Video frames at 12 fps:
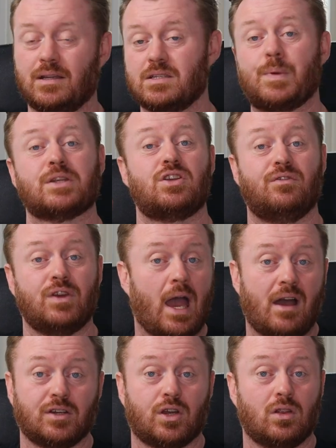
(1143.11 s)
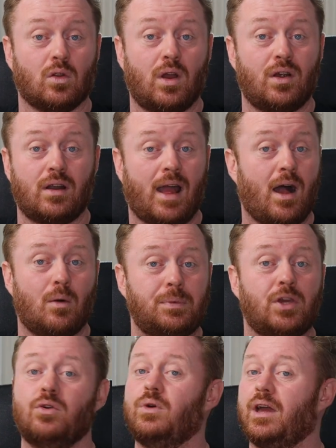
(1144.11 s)
And especially if you have a good lawyer to help
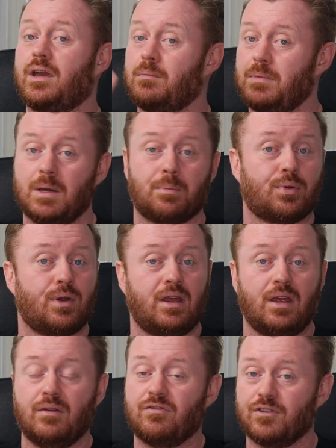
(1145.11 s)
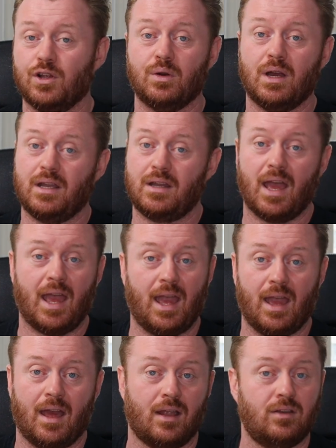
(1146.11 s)
you, it can be a pretty fluid
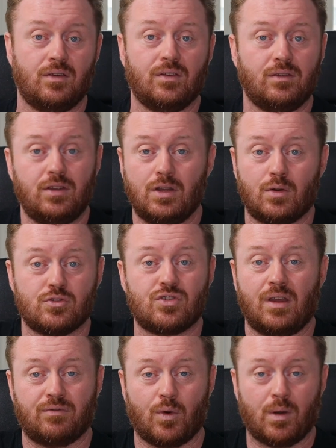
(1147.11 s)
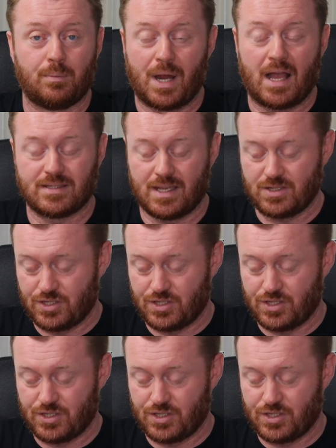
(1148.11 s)
and, you know, straightforward process.